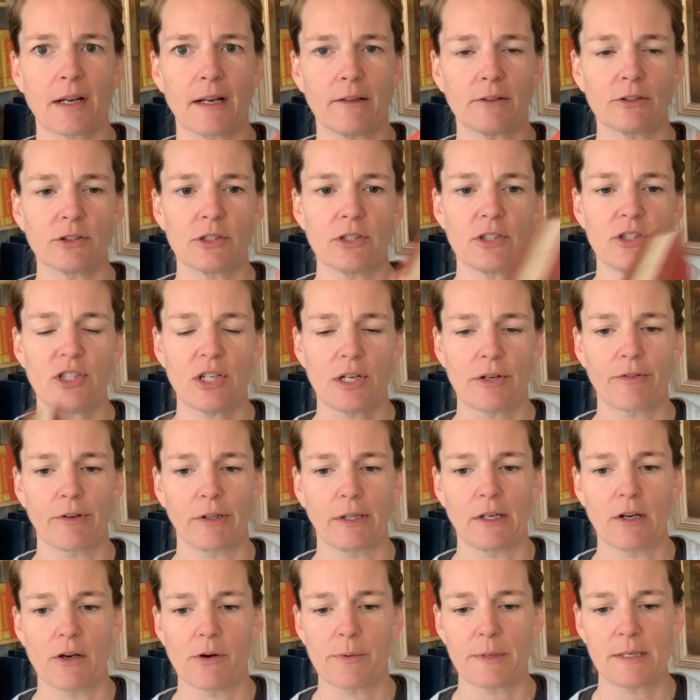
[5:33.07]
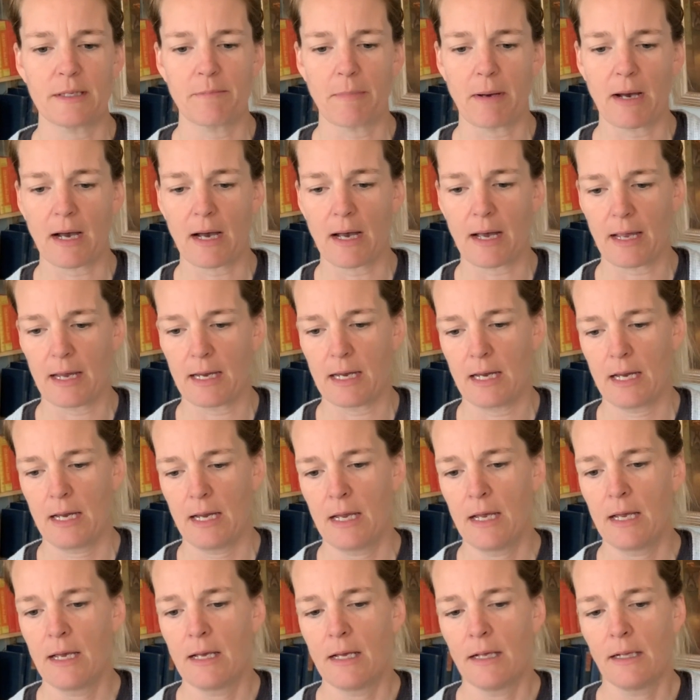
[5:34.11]
I'll just generally always buy.
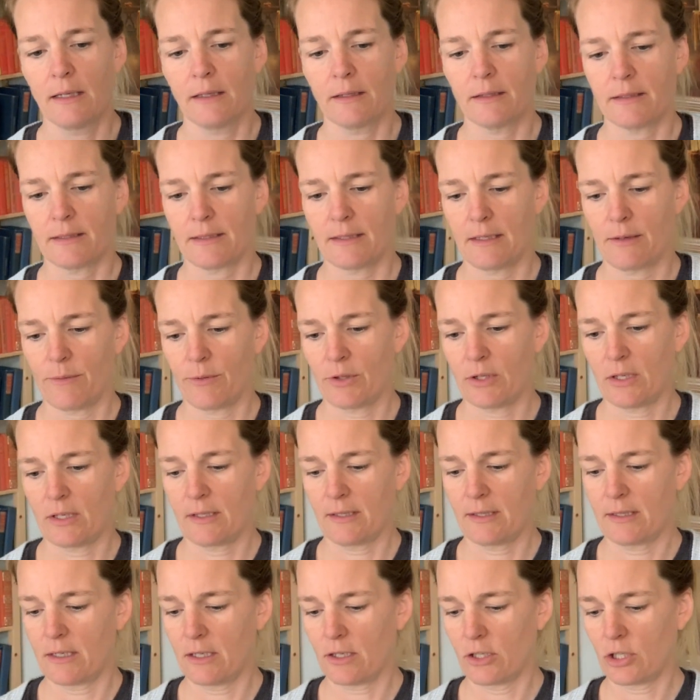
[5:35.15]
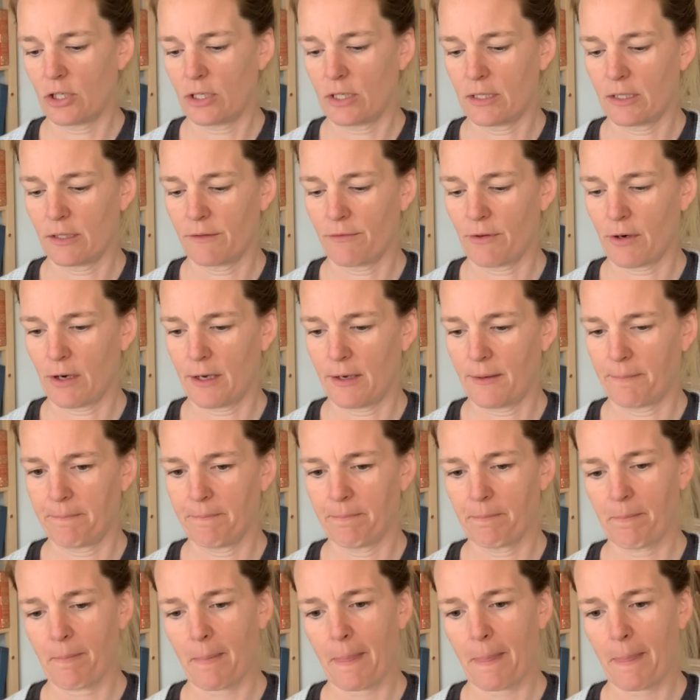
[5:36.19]
Let's see when this edition is from.